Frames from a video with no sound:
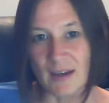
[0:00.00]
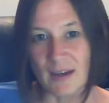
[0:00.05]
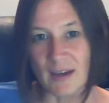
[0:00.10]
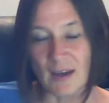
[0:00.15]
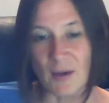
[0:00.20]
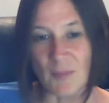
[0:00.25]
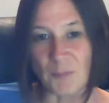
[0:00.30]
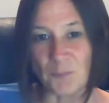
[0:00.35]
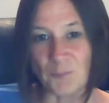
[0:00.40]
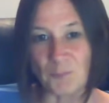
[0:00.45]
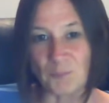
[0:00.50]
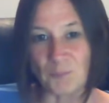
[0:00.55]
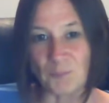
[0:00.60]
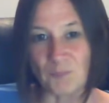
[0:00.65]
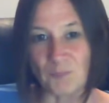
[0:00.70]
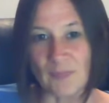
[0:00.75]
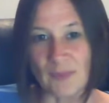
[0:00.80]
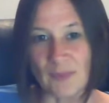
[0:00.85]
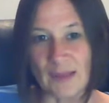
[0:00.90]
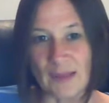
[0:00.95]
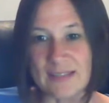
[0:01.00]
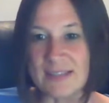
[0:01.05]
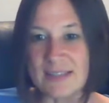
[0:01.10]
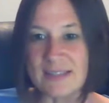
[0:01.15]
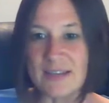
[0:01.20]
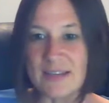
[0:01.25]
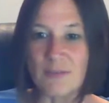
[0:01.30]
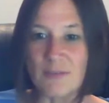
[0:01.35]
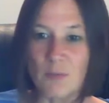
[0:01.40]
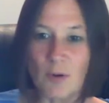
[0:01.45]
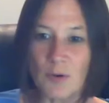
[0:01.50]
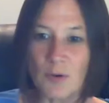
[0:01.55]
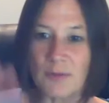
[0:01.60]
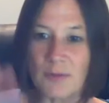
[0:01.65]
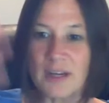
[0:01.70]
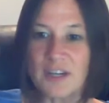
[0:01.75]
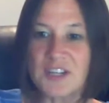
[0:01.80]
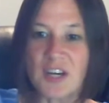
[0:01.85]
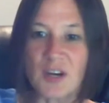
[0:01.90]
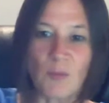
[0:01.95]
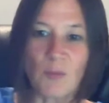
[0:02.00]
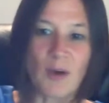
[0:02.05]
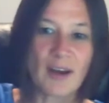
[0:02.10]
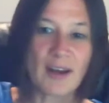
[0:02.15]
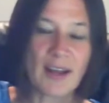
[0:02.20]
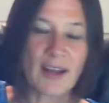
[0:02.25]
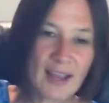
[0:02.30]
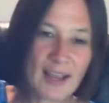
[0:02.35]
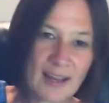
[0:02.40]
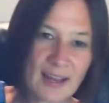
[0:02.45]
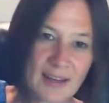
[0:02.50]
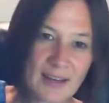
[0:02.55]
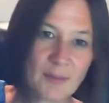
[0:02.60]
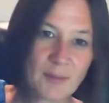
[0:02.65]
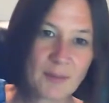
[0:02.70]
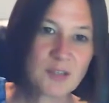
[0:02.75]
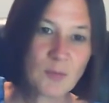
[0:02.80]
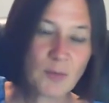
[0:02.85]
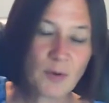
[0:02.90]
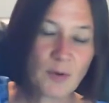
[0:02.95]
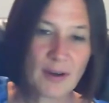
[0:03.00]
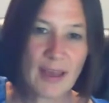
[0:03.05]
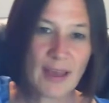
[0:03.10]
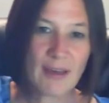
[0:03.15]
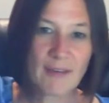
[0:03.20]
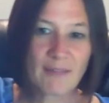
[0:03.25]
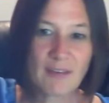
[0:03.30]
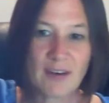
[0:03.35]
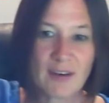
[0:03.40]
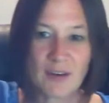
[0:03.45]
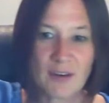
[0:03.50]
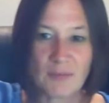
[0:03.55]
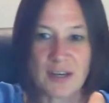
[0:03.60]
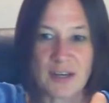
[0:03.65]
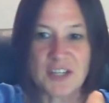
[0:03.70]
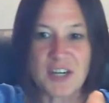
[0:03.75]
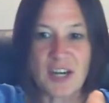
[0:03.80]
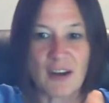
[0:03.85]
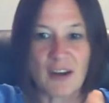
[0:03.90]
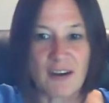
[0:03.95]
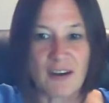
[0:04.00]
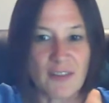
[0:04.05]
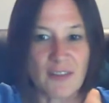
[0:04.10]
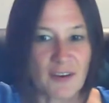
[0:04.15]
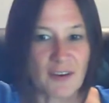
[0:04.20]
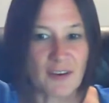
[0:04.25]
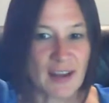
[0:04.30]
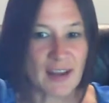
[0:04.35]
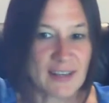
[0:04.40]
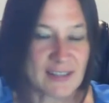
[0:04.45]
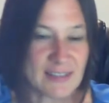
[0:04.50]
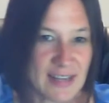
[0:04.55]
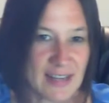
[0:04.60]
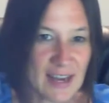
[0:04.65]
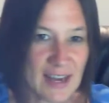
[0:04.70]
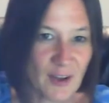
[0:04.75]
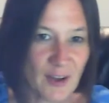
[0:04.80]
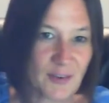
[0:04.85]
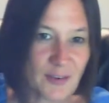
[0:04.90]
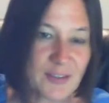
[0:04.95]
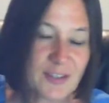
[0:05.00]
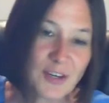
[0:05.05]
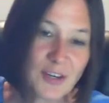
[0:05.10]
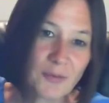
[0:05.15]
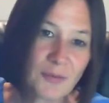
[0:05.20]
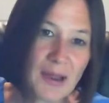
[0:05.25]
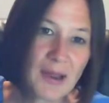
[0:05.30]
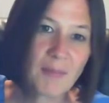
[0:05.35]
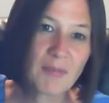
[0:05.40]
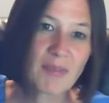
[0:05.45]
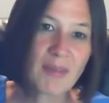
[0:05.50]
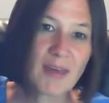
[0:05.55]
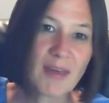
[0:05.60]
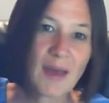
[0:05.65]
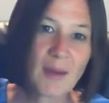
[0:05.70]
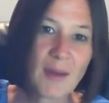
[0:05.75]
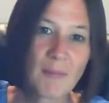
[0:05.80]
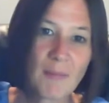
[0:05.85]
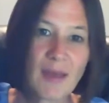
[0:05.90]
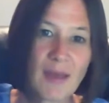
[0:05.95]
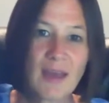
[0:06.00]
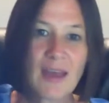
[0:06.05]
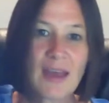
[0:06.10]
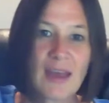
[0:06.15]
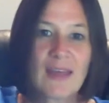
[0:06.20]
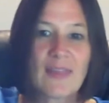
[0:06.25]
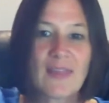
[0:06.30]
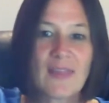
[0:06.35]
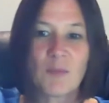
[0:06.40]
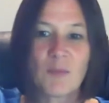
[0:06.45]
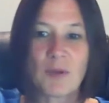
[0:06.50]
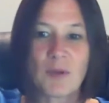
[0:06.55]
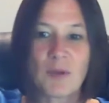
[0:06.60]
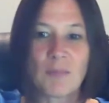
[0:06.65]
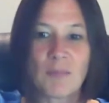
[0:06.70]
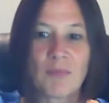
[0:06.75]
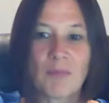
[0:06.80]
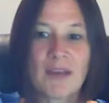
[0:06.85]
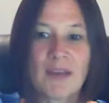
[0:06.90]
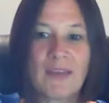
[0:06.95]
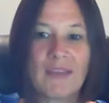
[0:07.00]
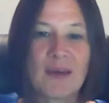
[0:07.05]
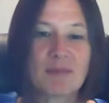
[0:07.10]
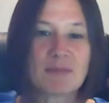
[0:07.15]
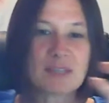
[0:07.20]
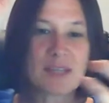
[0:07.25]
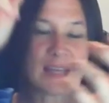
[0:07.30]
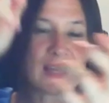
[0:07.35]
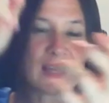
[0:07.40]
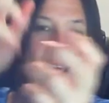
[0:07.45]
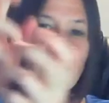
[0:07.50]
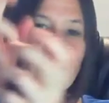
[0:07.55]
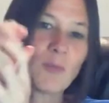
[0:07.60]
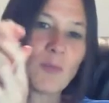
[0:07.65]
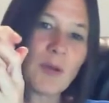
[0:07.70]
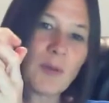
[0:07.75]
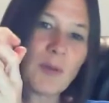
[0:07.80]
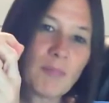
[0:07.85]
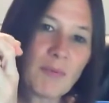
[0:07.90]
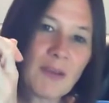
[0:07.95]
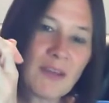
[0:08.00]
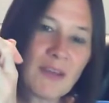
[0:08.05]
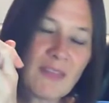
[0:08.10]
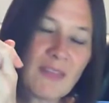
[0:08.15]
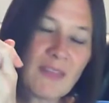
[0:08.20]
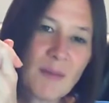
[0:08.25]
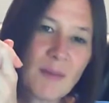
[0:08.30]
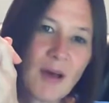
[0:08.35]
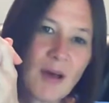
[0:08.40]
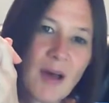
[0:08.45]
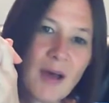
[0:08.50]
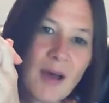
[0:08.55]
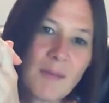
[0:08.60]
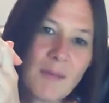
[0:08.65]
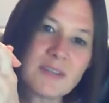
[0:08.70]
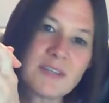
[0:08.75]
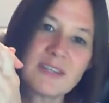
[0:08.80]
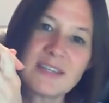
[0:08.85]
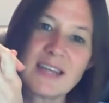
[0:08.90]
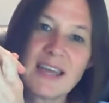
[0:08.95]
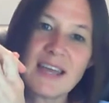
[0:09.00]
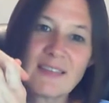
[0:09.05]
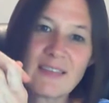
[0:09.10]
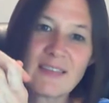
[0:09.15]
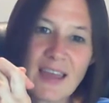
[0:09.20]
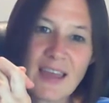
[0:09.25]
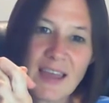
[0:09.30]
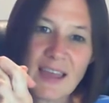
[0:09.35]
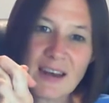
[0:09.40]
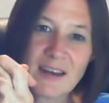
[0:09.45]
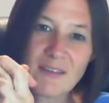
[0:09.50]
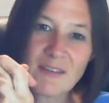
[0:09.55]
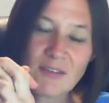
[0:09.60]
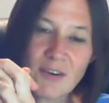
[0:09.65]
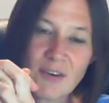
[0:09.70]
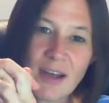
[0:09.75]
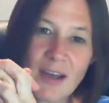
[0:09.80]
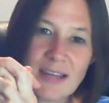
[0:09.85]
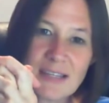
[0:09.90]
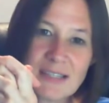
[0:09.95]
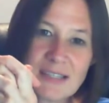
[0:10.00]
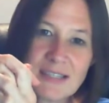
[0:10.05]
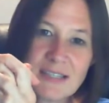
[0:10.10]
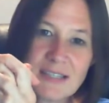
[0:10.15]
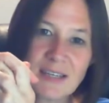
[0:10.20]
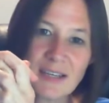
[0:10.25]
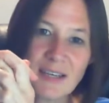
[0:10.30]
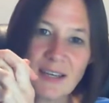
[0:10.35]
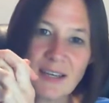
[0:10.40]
It's as if we're reaching one hand up toward heaven and reaching our other hand down to grab them. And then we bring them together. We bring them up to take the hand of Christ.